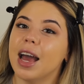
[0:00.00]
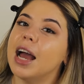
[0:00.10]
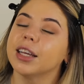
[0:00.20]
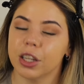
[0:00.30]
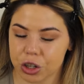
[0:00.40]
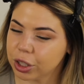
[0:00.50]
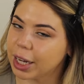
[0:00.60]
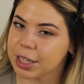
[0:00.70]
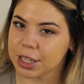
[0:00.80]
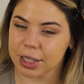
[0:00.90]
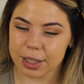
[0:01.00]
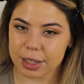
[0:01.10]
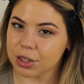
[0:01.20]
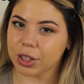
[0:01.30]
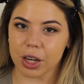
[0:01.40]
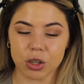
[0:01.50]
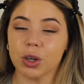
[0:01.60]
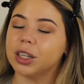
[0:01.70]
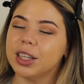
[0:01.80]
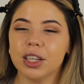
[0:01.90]
and get your license so that you
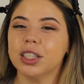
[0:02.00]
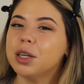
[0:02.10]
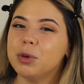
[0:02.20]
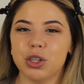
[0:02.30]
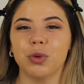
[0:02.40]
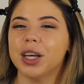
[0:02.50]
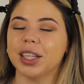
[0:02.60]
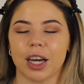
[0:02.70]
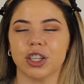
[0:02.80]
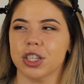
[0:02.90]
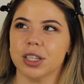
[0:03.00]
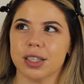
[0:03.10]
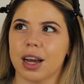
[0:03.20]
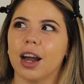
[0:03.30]
could legally be doing lashes.